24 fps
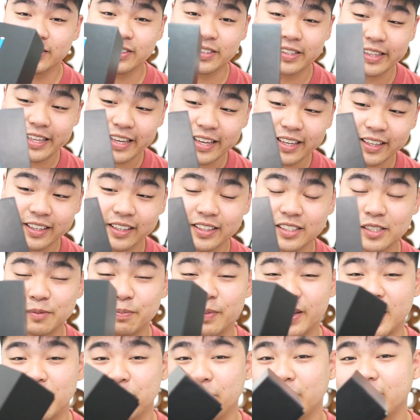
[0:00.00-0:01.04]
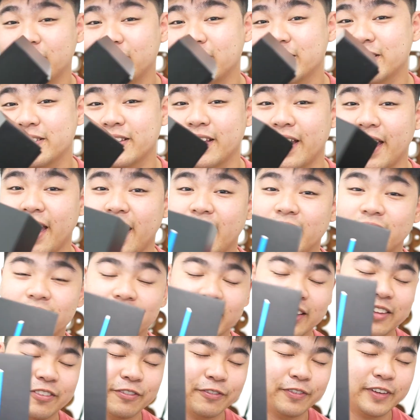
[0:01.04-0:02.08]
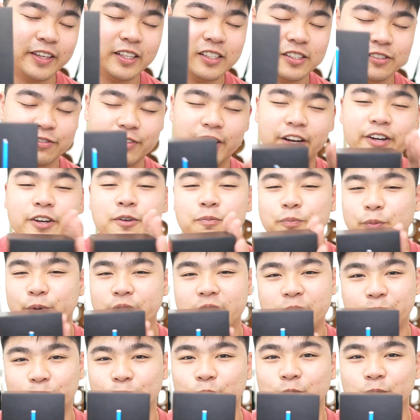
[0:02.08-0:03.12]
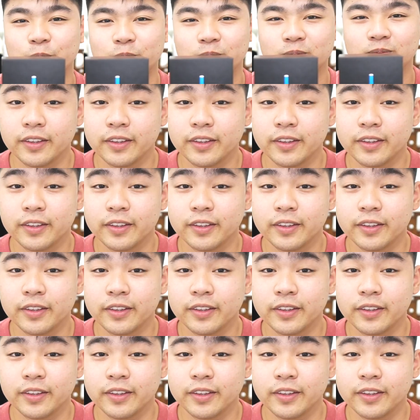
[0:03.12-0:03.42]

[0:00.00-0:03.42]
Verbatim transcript: sleek, it's minimalist, and it feels very premium.